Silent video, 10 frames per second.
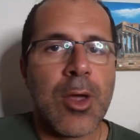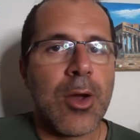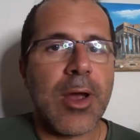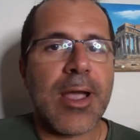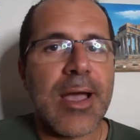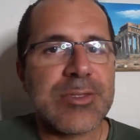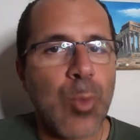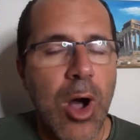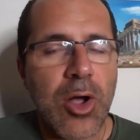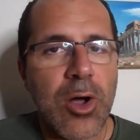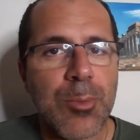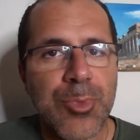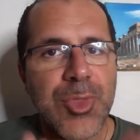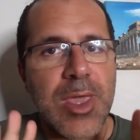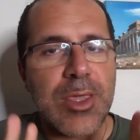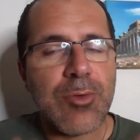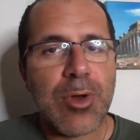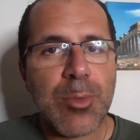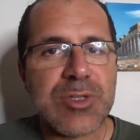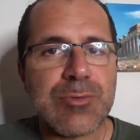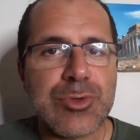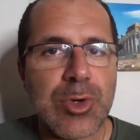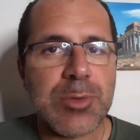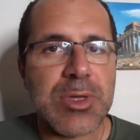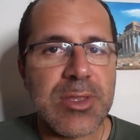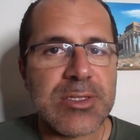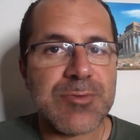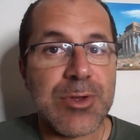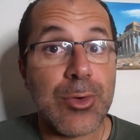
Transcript: All right, guys, welcome. Thank you very much for joining me in this video.